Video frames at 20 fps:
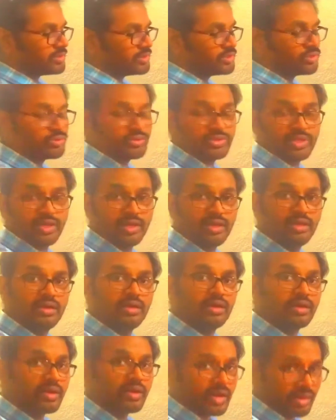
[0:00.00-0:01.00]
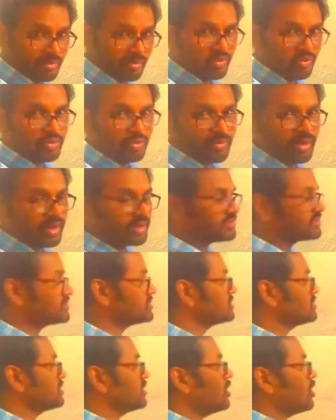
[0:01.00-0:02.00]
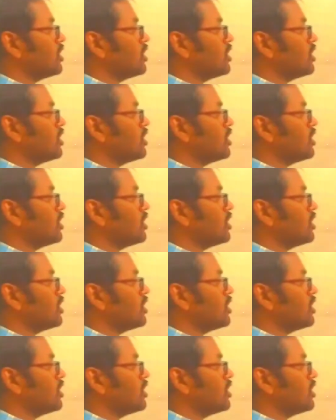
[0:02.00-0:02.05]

Due to the removed mass.